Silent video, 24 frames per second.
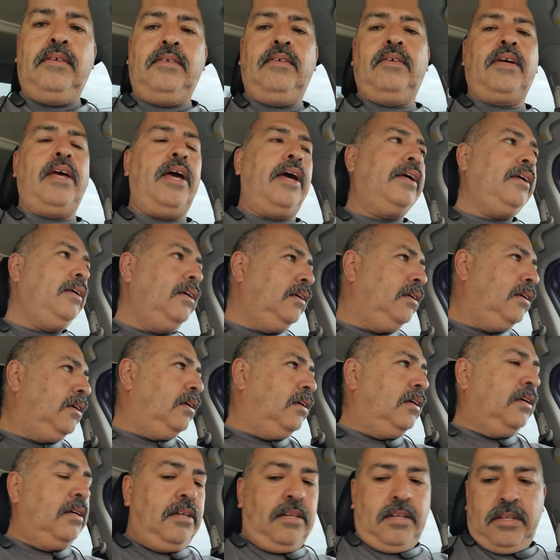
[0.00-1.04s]
Okay,
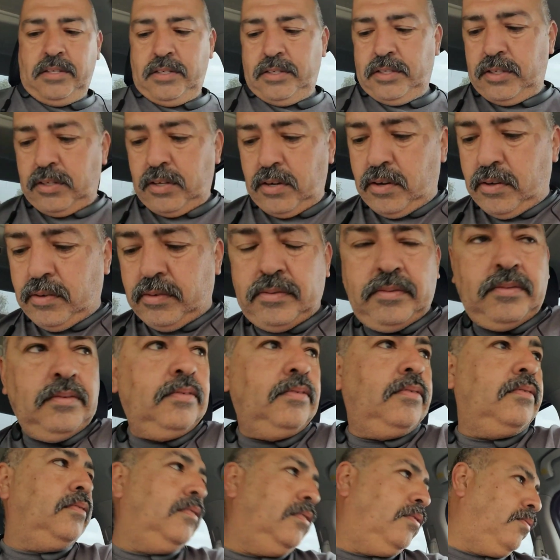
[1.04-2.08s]
so
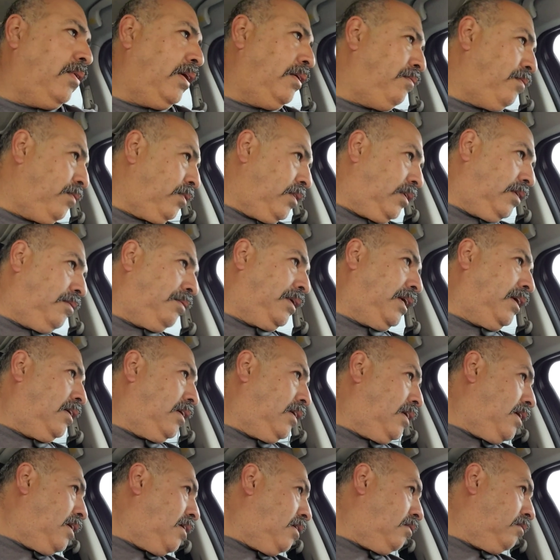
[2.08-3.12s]
I'll wait for him to
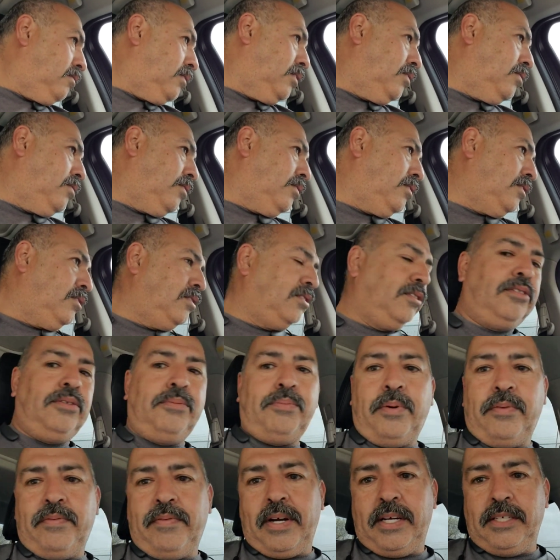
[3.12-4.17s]
get out. Oh, there's a
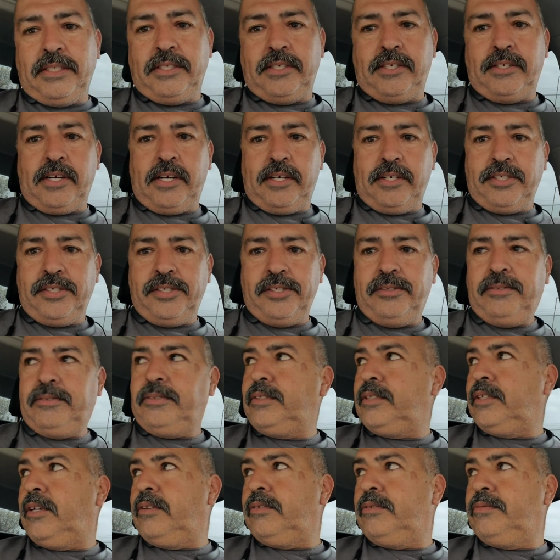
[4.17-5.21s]
supervisor there too,
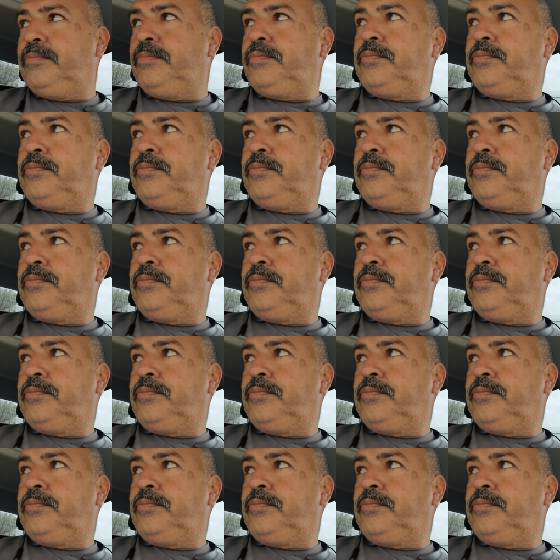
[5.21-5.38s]
so.